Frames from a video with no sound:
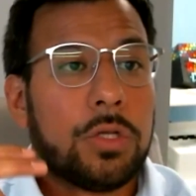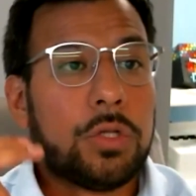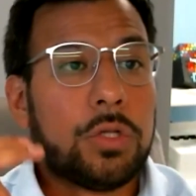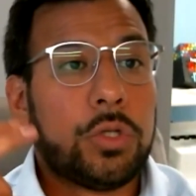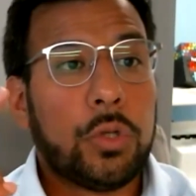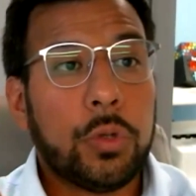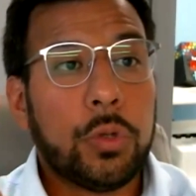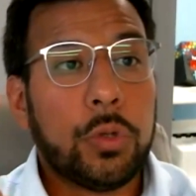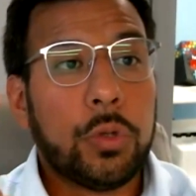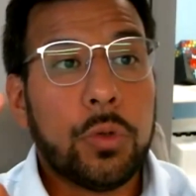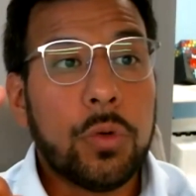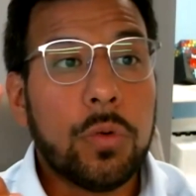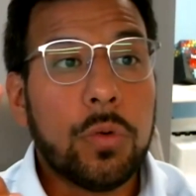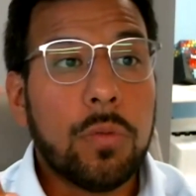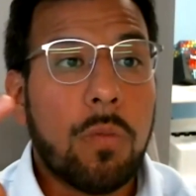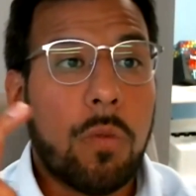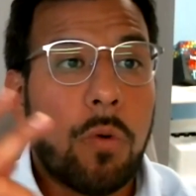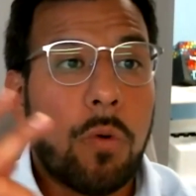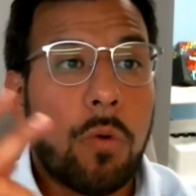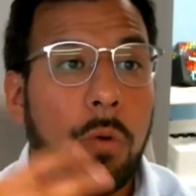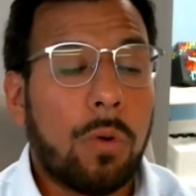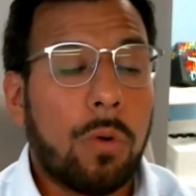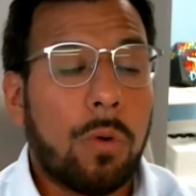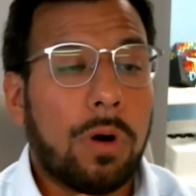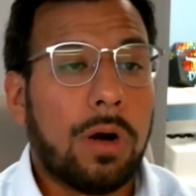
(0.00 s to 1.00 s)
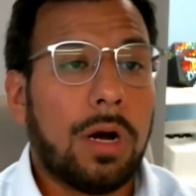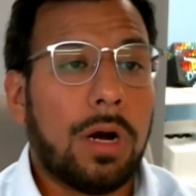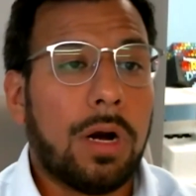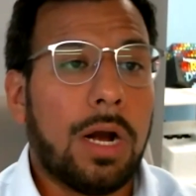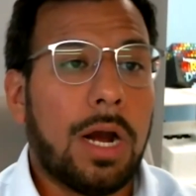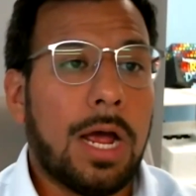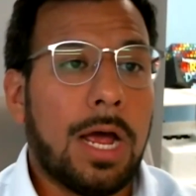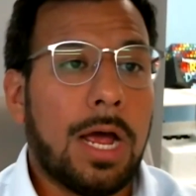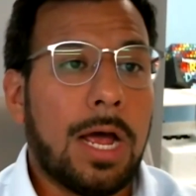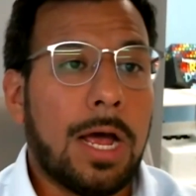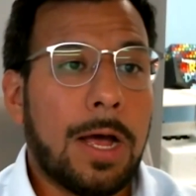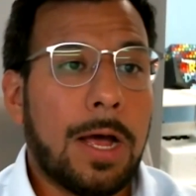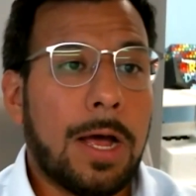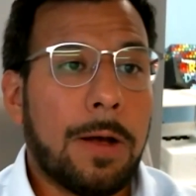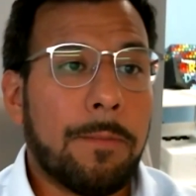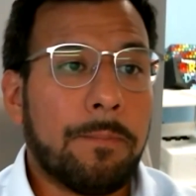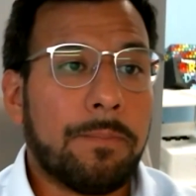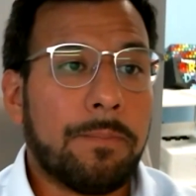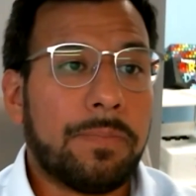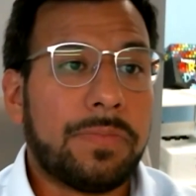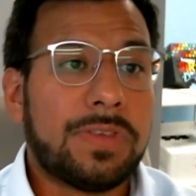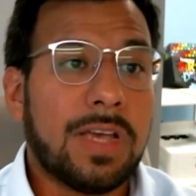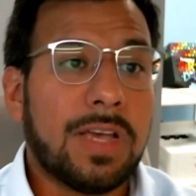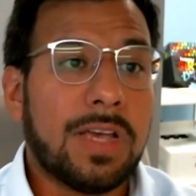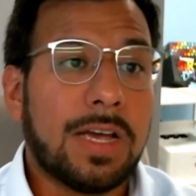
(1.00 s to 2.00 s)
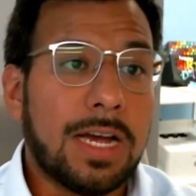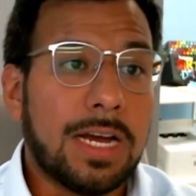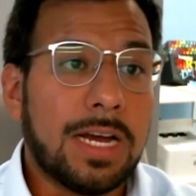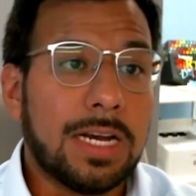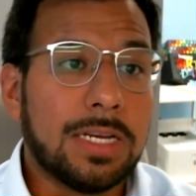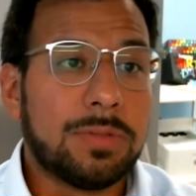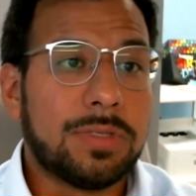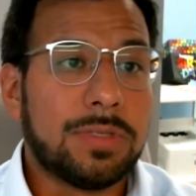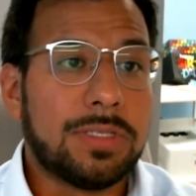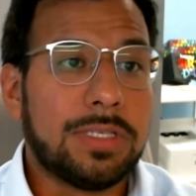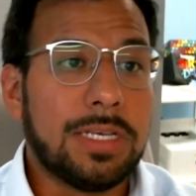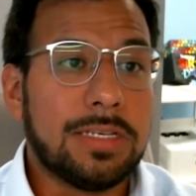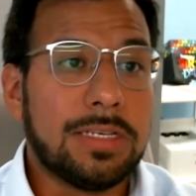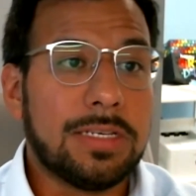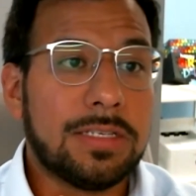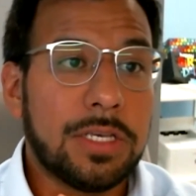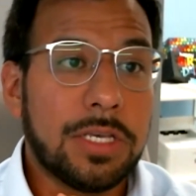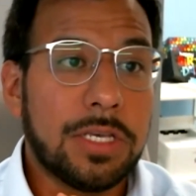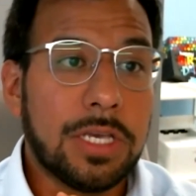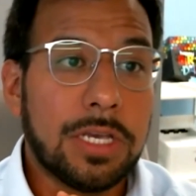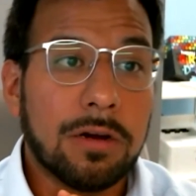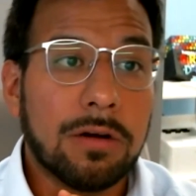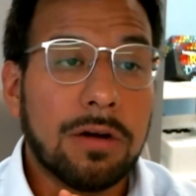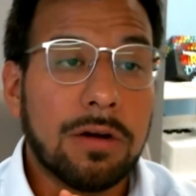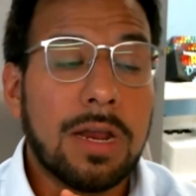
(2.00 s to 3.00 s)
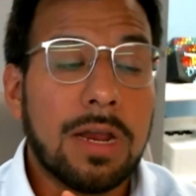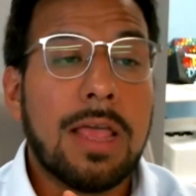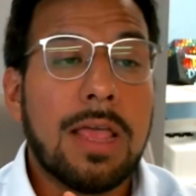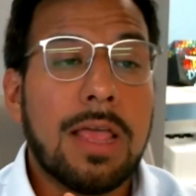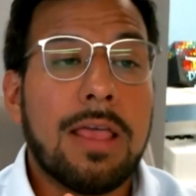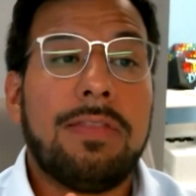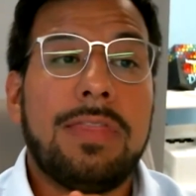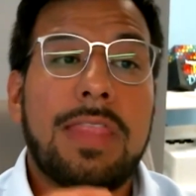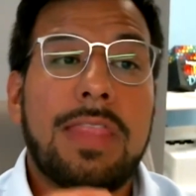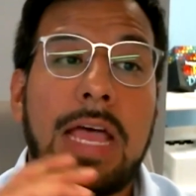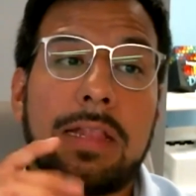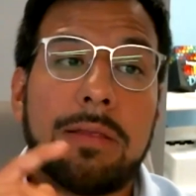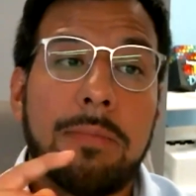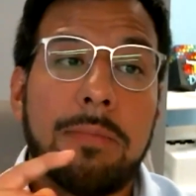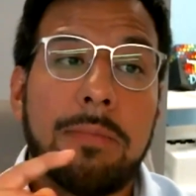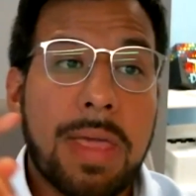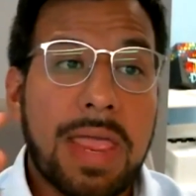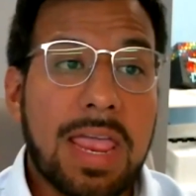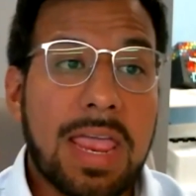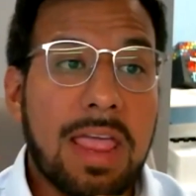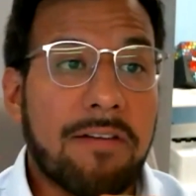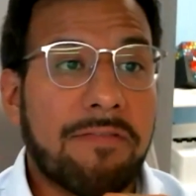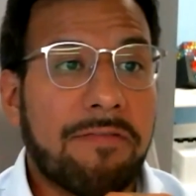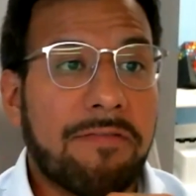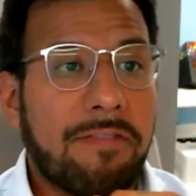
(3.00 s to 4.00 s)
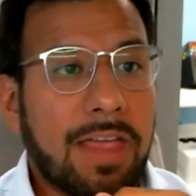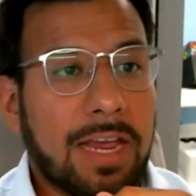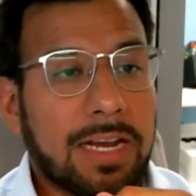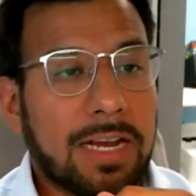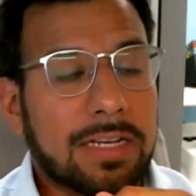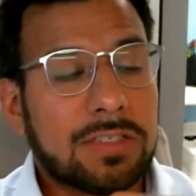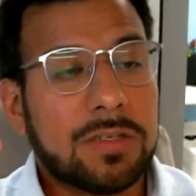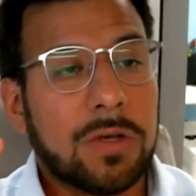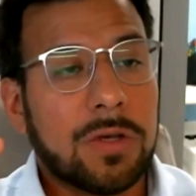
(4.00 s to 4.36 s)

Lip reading: 2 more times this year, that may affect.